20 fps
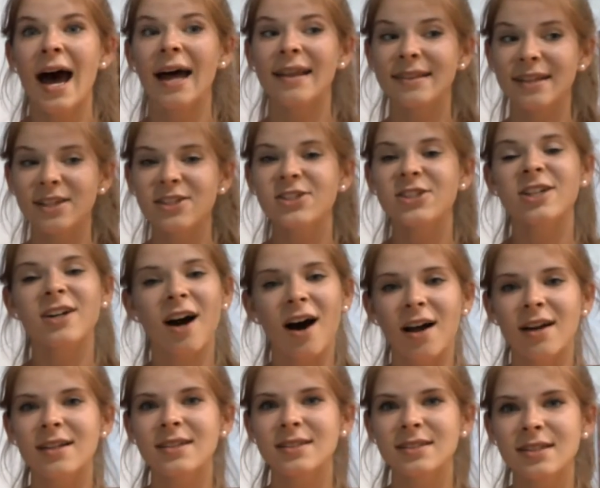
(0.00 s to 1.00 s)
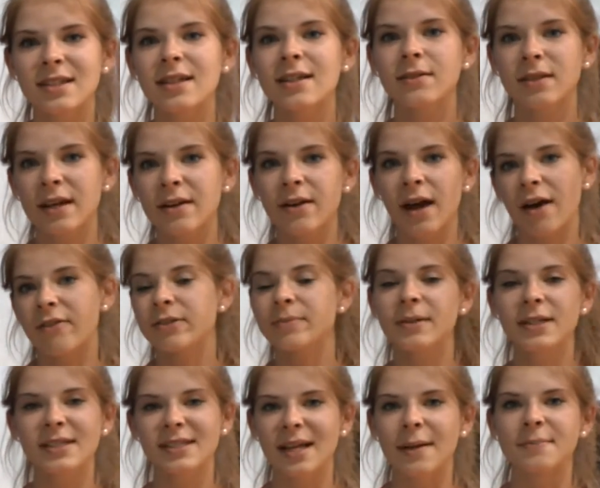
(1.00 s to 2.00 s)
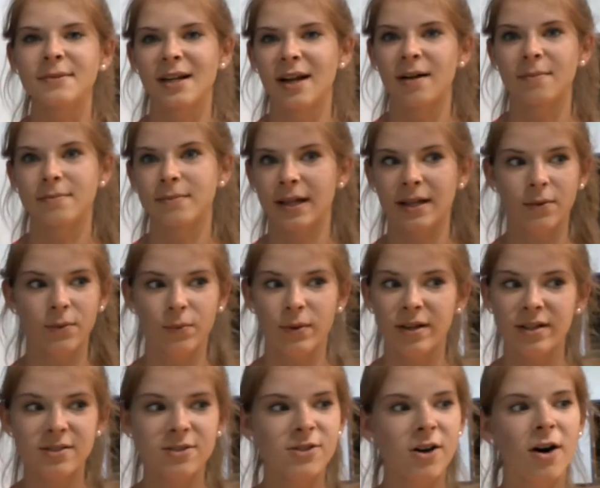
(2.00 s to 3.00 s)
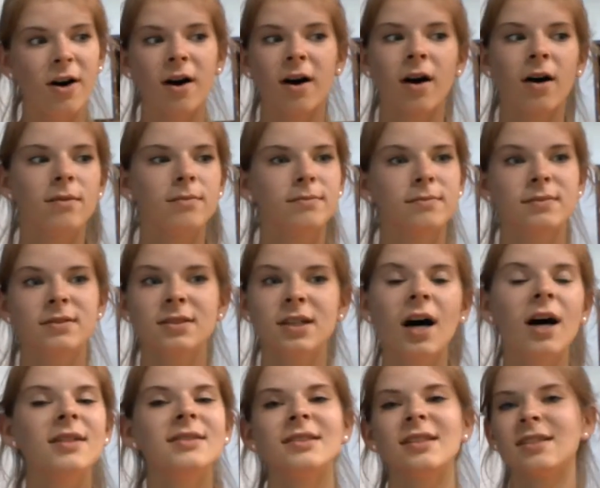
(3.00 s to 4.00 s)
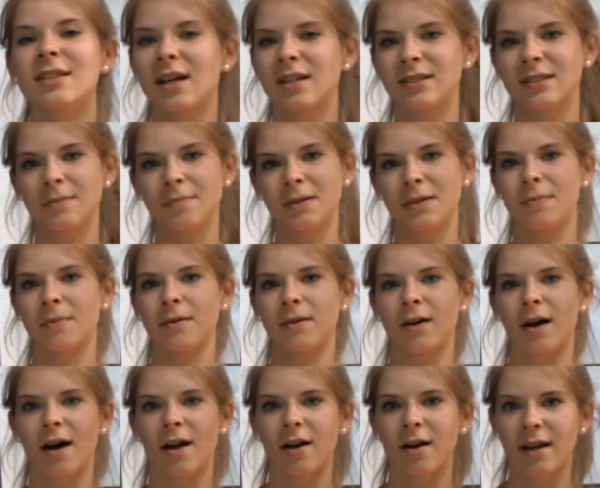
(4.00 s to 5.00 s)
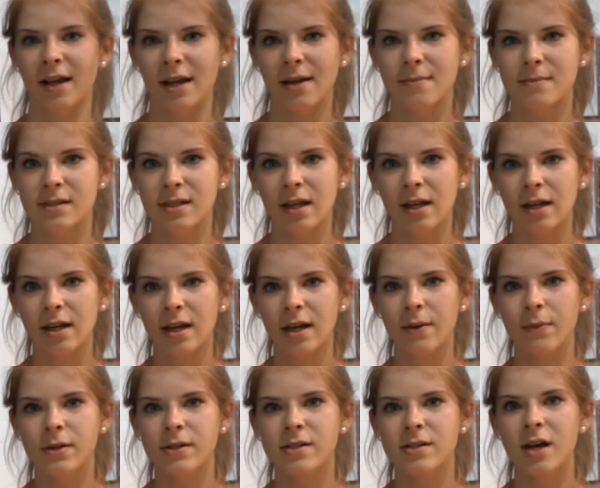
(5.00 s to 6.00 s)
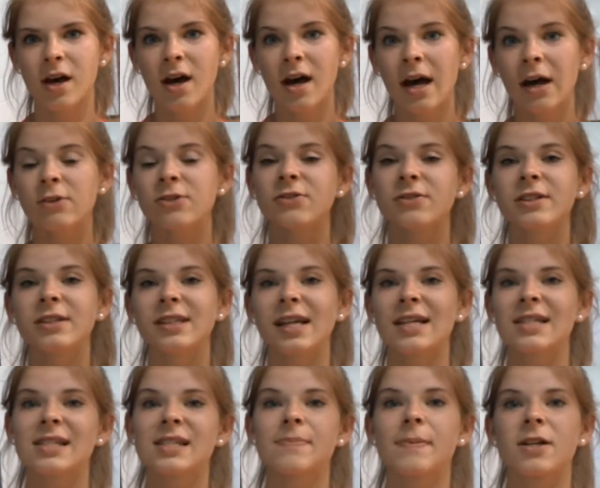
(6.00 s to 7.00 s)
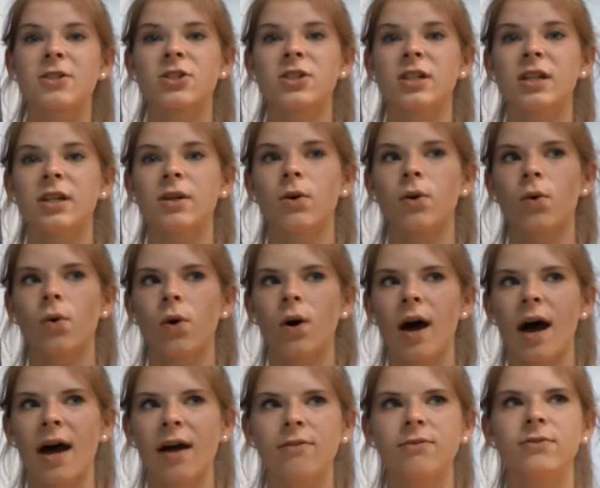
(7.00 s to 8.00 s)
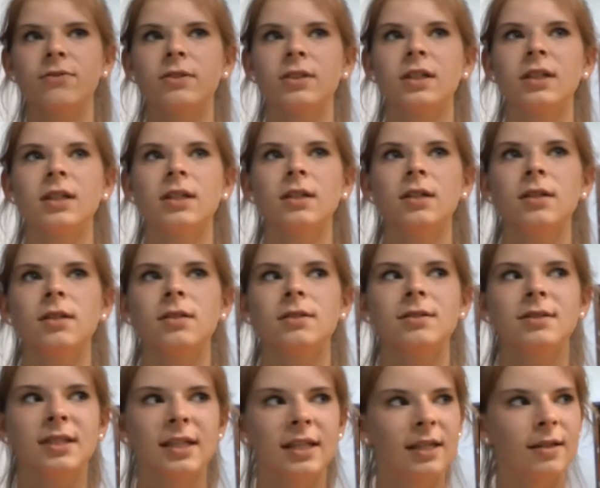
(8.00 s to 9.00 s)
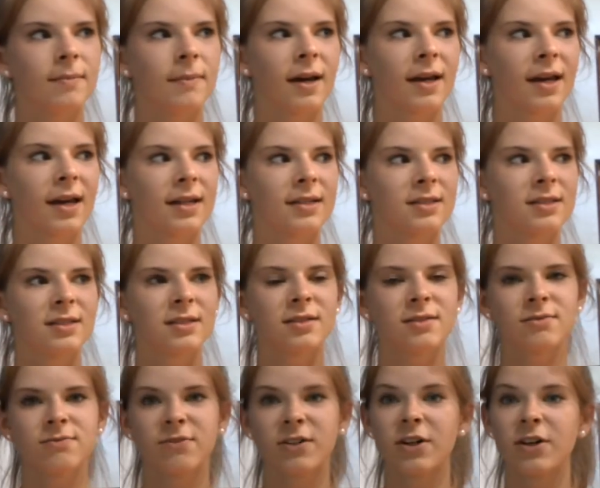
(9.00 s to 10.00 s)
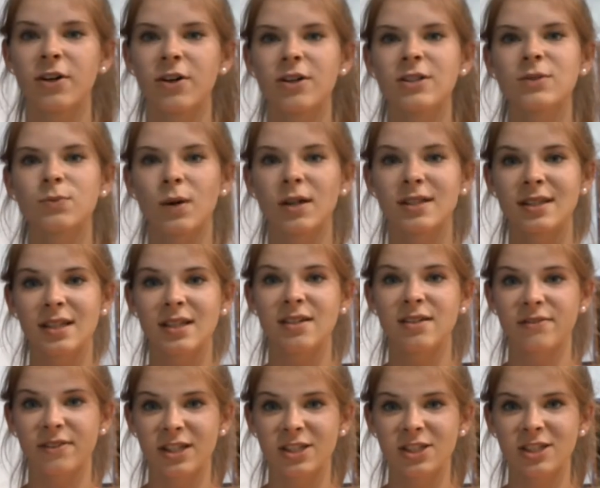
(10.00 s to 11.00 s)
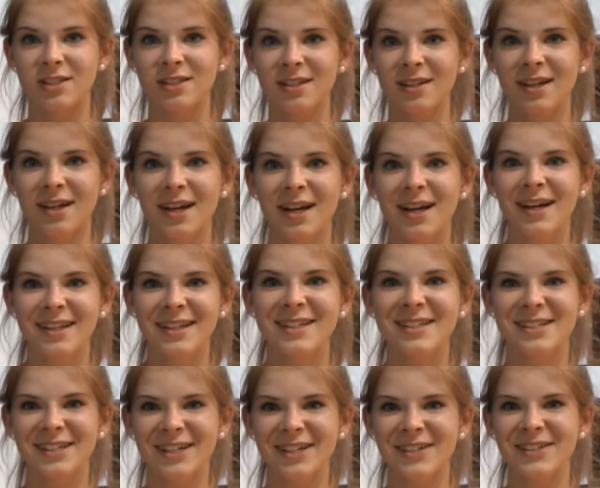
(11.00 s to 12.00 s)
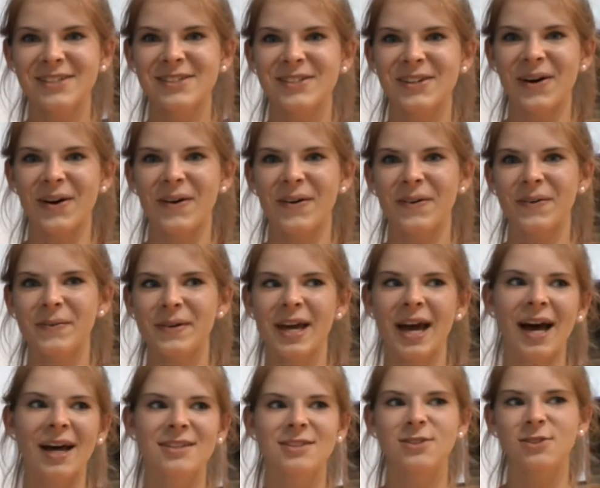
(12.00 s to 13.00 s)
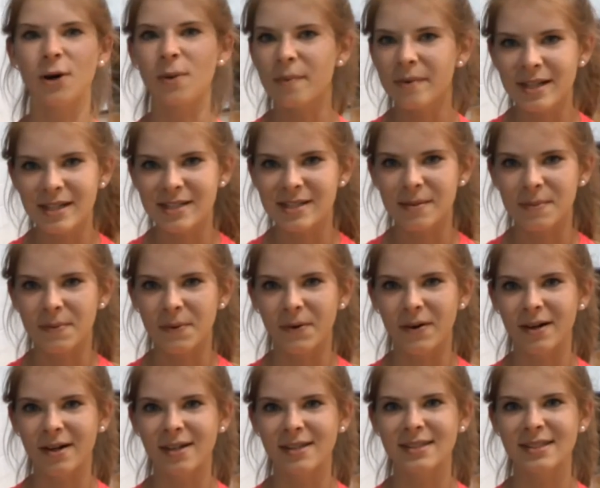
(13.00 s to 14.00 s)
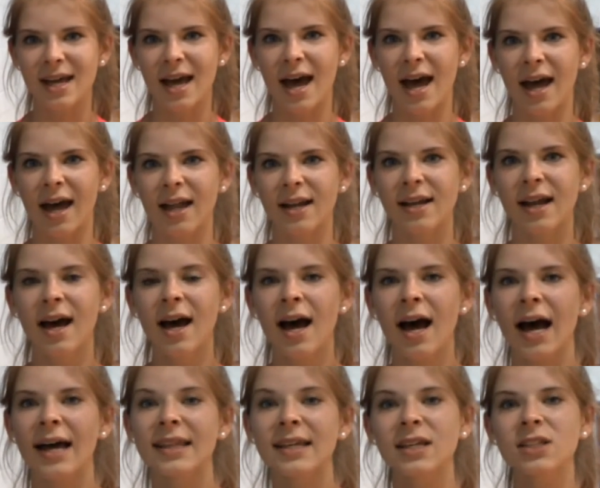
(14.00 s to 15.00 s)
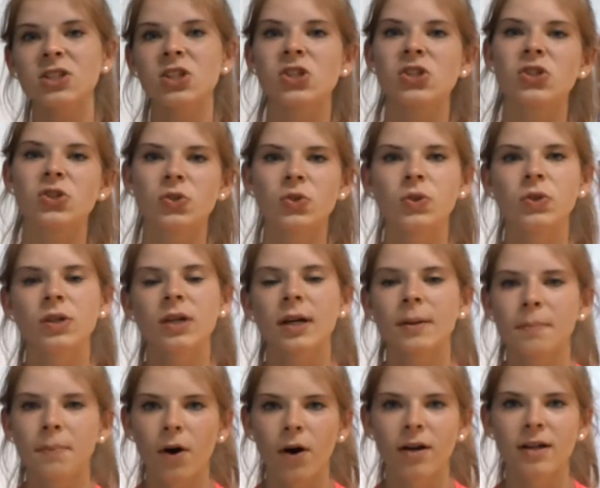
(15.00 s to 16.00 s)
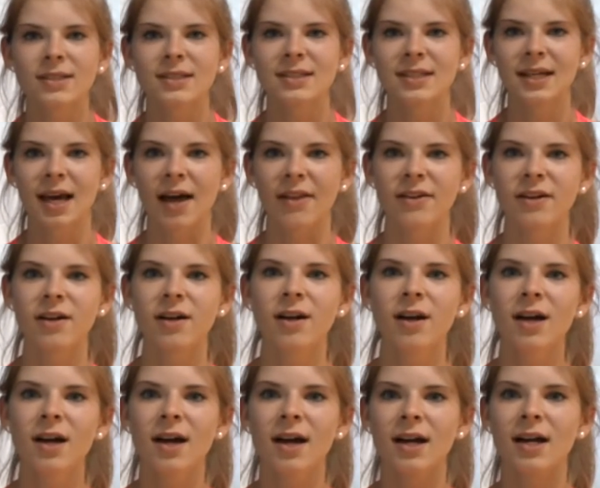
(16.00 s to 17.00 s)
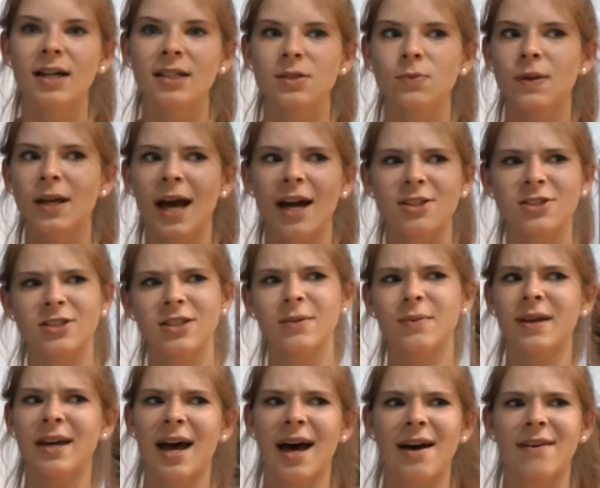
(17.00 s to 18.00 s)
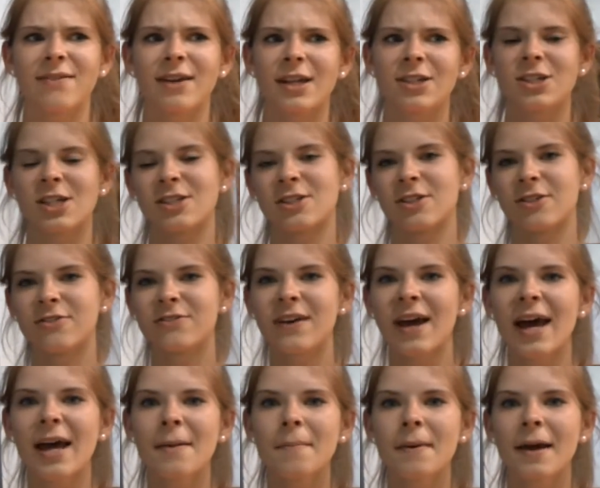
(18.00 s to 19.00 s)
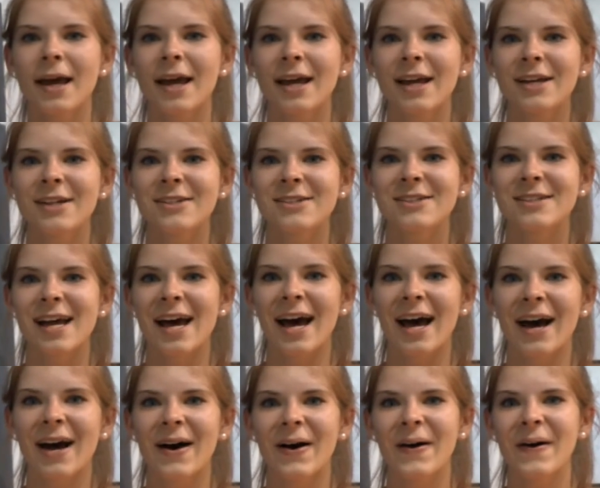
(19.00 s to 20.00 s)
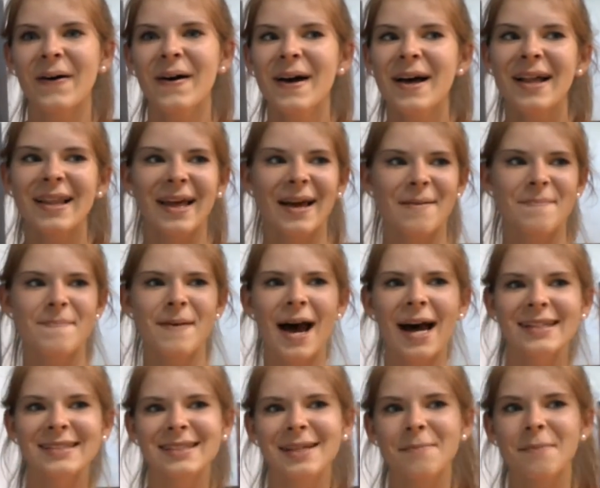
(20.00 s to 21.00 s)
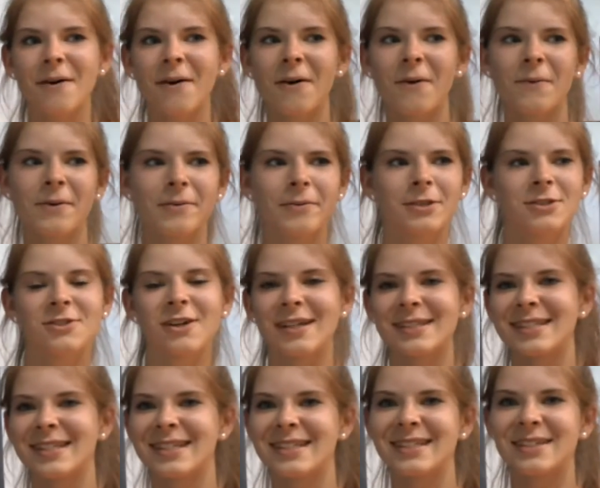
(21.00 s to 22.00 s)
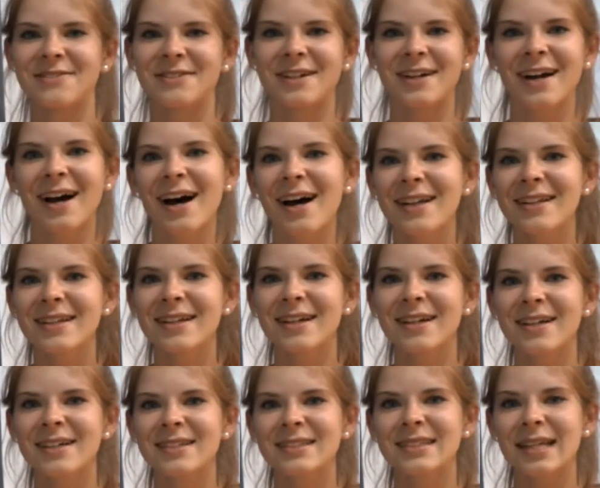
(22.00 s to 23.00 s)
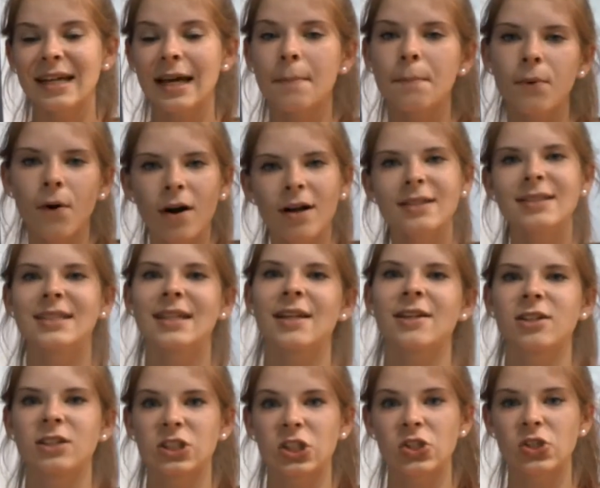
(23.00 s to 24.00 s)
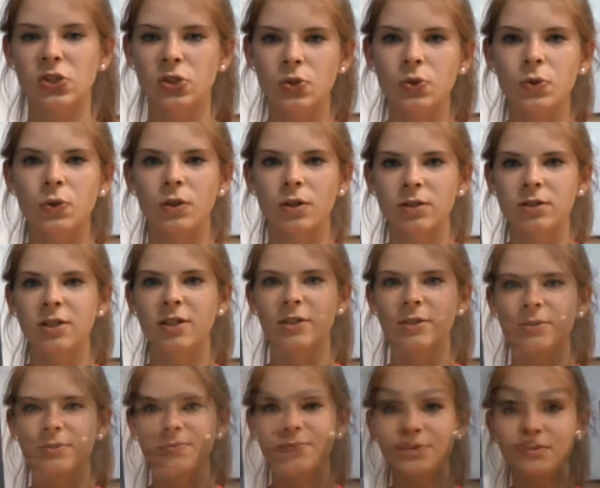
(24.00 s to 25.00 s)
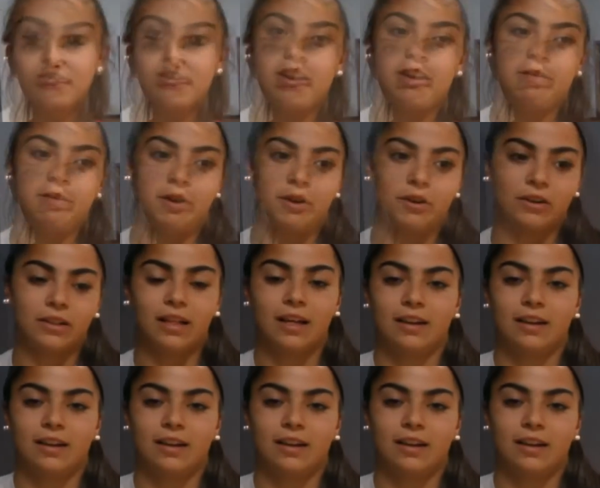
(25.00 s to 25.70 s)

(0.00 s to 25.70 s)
And this year, honestly, they everybody stepped it up. Like we saw tons and tons of people at our games, and it was it was really nice, especially every team, I guess, for girls won the division this year. So we had so many supporters, and I think as a school, it brought us together because we actually we have a Chester fan page now like basketball. We were dressing in different colors. Like it brought us together as a school too. It was great. We heard a